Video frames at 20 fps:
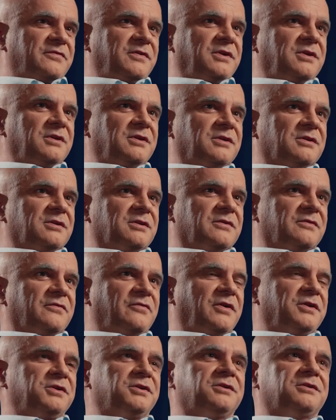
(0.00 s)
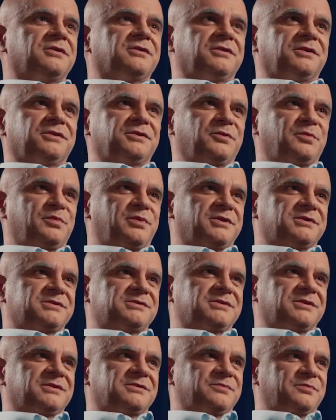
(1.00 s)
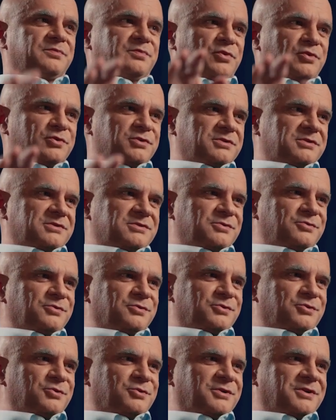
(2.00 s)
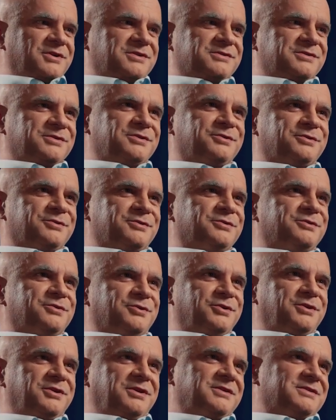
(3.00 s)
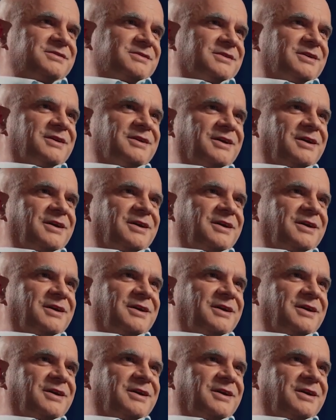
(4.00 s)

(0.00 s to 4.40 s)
Frika Faniker in the past said, Poch is good to raise your kids,